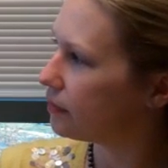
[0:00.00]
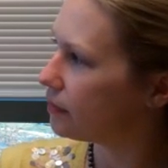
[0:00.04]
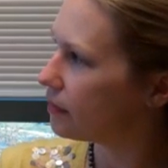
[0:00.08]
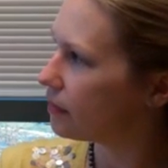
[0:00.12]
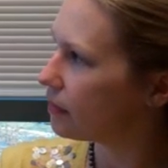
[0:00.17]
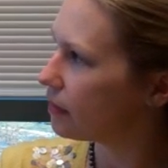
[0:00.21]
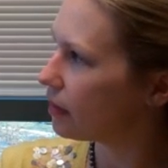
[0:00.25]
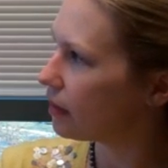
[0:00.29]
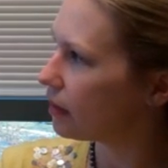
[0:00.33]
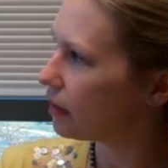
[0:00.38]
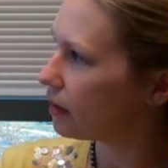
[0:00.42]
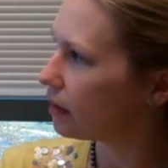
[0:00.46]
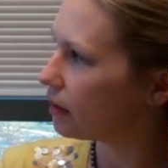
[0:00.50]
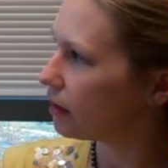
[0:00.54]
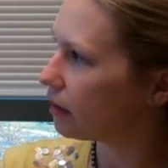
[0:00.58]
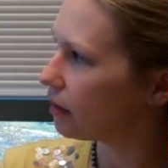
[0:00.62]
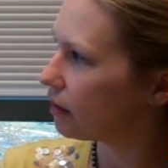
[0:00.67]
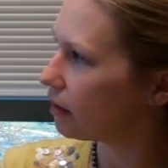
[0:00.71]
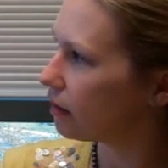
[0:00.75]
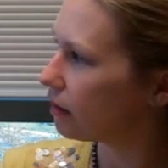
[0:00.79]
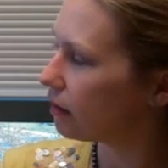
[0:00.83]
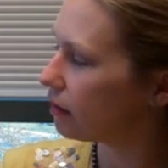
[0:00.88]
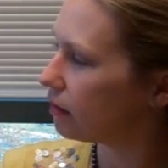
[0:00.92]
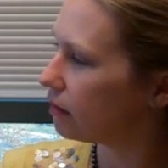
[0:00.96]

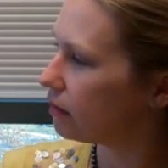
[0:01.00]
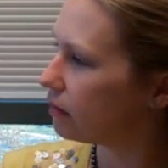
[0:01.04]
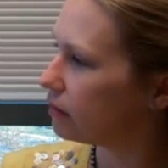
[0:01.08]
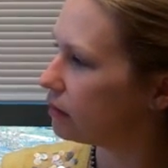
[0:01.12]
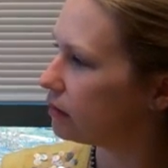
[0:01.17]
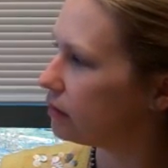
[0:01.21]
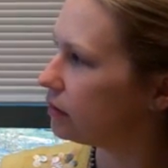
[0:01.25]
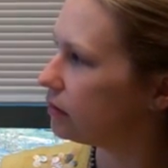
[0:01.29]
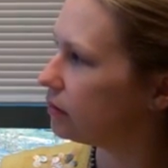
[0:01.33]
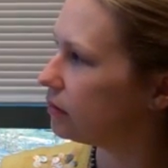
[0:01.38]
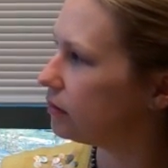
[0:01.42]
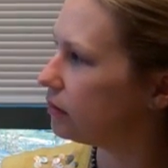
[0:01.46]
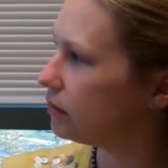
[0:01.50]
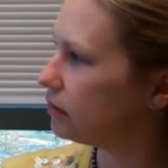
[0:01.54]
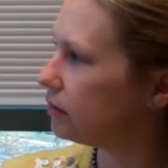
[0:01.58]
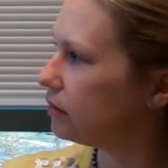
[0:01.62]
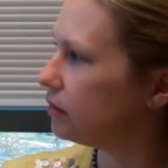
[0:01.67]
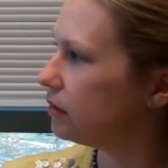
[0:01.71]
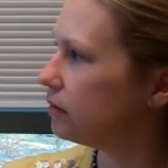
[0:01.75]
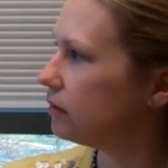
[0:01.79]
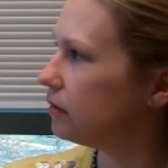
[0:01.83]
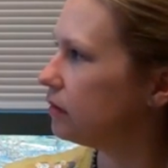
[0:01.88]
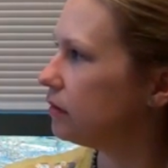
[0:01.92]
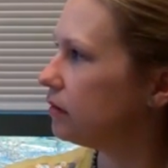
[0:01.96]

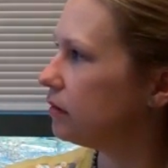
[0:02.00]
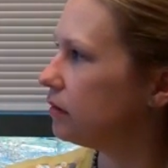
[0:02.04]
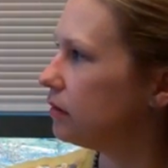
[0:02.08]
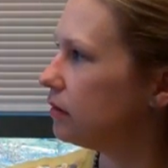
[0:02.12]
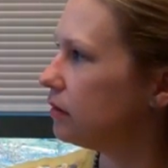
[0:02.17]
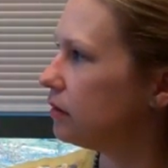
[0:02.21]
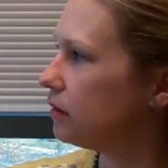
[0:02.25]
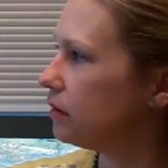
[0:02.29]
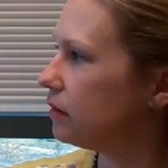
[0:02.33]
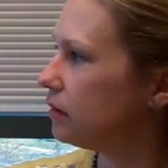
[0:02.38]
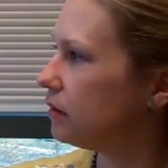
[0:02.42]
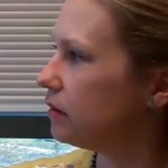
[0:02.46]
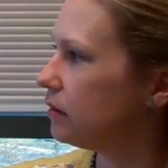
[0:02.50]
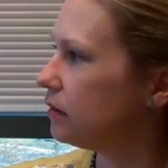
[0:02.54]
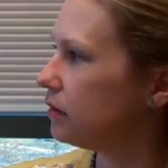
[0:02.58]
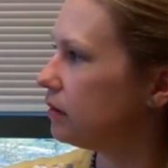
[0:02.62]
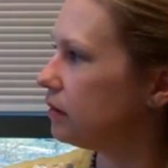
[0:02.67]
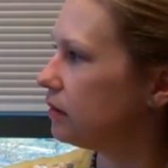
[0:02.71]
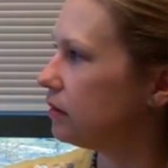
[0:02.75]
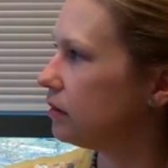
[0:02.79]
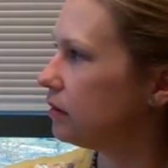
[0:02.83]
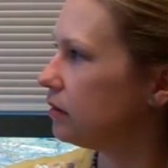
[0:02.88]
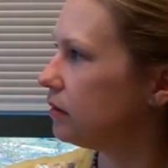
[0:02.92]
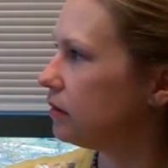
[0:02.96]

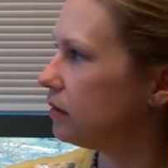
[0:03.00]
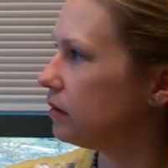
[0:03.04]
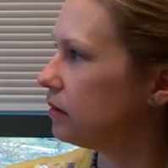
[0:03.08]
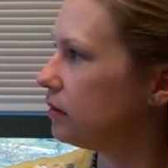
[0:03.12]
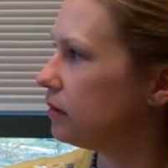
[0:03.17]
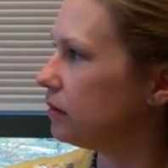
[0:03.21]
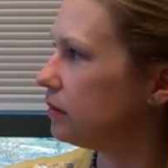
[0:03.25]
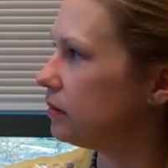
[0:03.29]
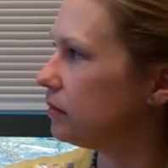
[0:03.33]
(not speaking)